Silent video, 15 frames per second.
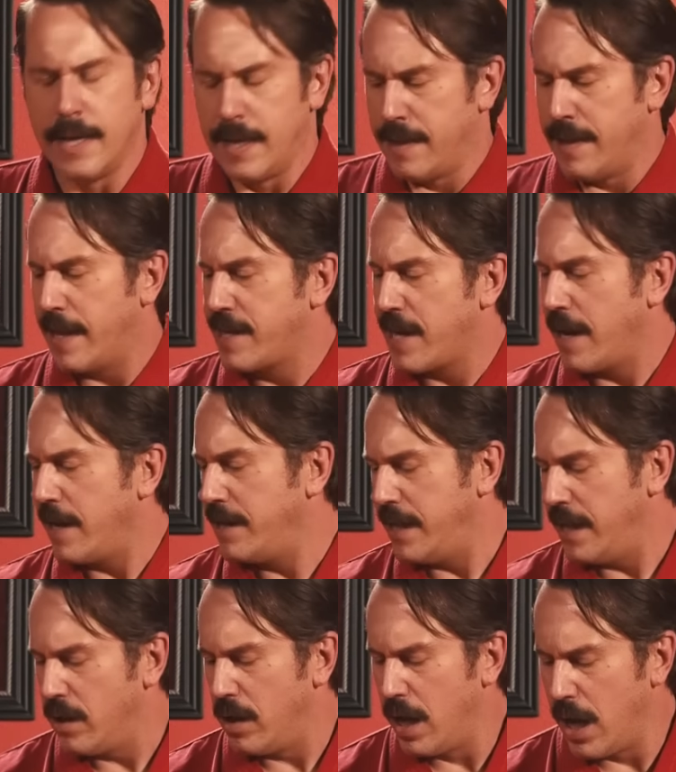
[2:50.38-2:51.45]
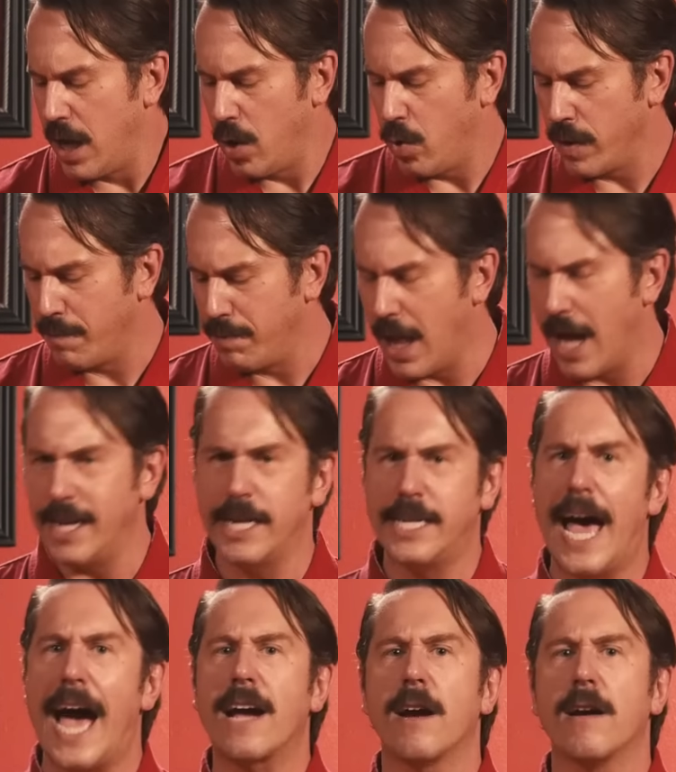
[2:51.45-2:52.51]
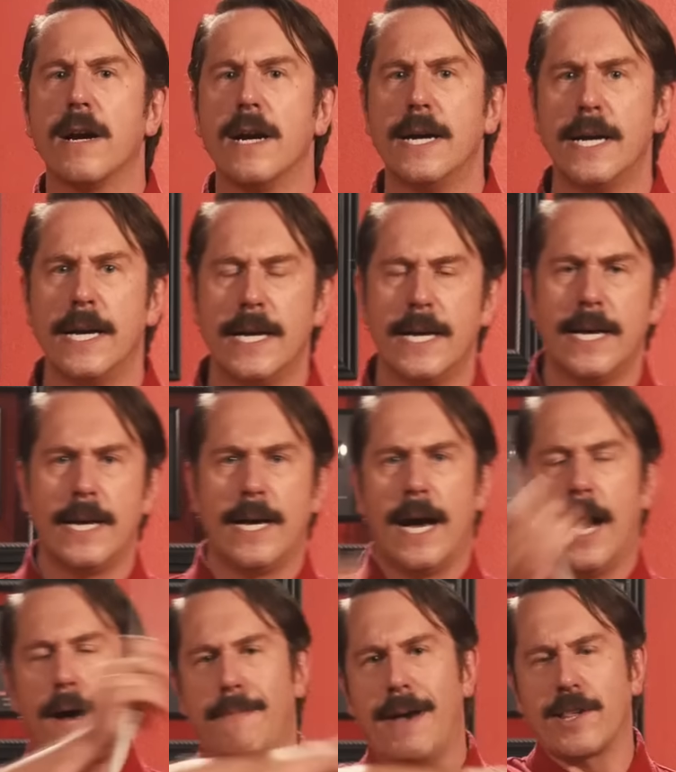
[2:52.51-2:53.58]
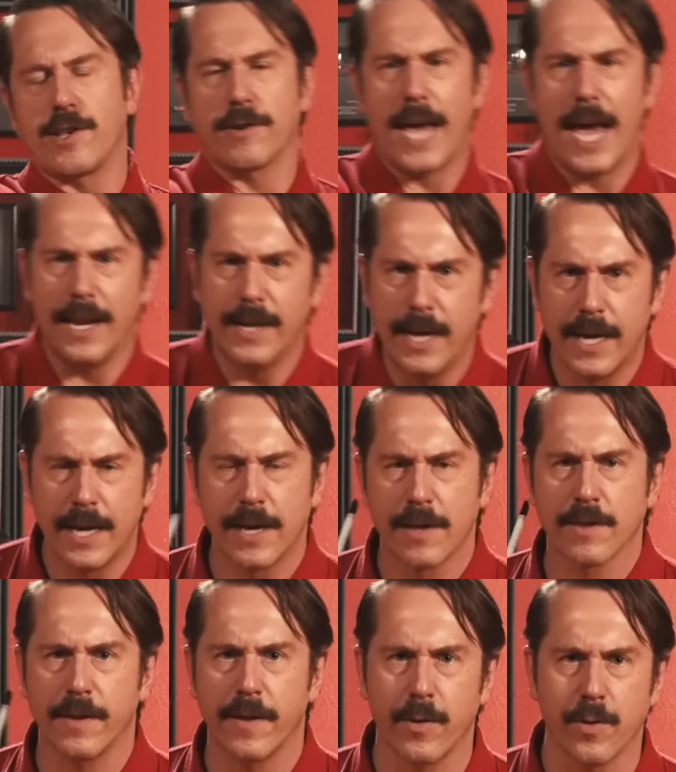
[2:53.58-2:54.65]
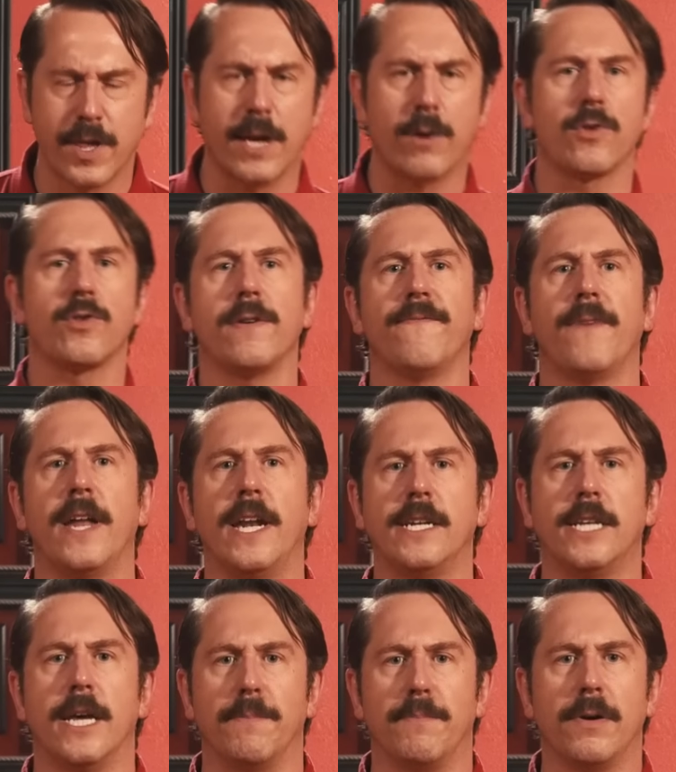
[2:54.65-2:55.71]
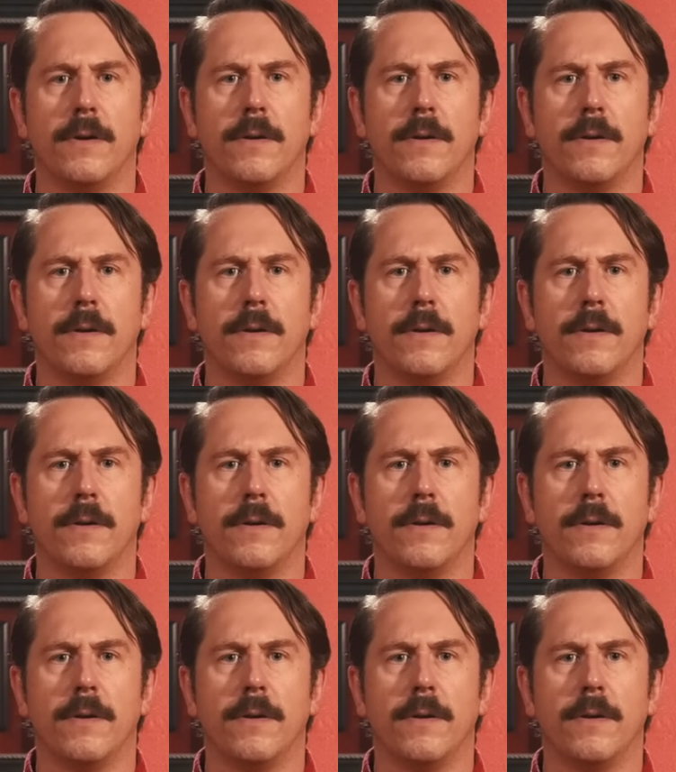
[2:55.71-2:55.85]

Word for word: that's how you deal with a blind attacker. I'm Master Ken. It's another secret street fighting tip.